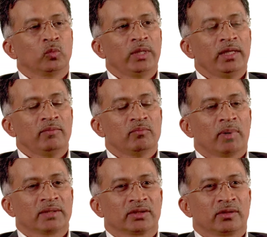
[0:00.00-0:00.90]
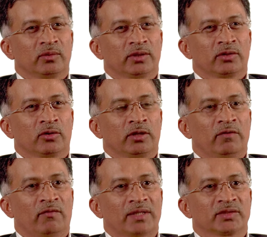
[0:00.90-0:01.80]
We measure the return on
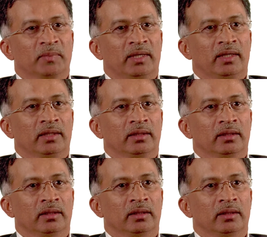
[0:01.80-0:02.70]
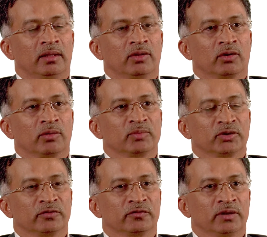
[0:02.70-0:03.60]
investment uh, in terms
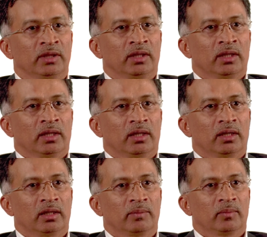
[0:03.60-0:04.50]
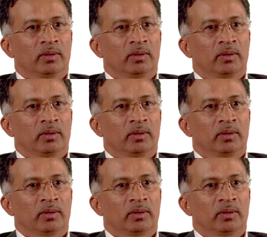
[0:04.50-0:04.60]
of uh,